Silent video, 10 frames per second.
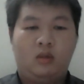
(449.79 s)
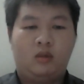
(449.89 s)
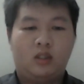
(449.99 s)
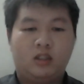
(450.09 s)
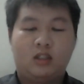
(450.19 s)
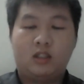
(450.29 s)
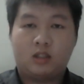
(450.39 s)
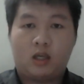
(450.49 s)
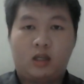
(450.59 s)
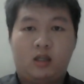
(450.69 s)
This
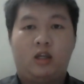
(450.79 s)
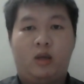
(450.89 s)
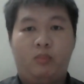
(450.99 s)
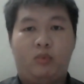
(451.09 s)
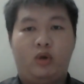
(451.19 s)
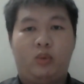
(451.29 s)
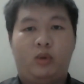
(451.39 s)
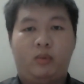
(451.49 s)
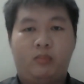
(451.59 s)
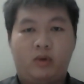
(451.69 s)
design can
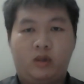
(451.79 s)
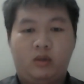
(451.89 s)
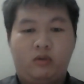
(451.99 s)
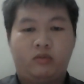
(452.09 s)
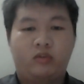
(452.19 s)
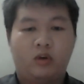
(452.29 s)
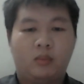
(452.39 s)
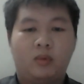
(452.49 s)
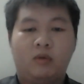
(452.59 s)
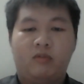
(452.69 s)
prevent burn
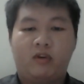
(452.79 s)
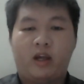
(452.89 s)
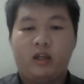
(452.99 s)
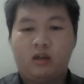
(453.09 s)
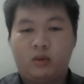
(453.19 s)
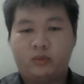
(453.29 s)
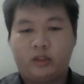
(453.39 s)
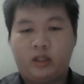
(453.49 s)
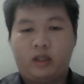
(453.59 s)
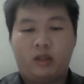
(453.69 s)
from flying
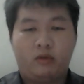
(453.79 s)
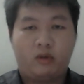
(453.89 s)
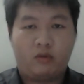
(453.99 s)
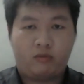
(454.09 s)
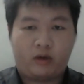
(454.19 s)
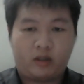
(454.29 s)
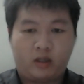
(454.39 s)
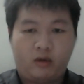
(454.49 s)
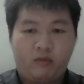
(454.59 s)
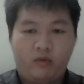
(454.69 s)
objects and
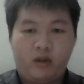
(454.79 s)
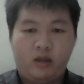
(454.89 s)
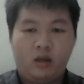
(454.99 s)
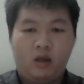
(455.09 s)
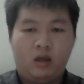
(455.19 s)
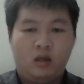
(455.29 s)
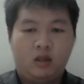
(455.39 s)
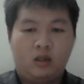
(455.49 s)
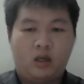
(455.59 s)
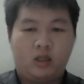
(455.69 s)
effectively
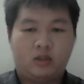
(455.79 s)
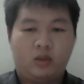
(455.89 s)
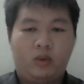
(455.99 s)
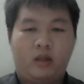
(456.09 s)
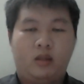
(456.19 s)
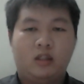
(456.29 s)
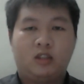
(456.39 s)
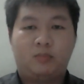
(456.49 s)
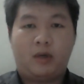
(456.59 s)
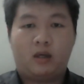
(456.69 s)
isolate
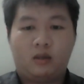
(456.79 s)
spark.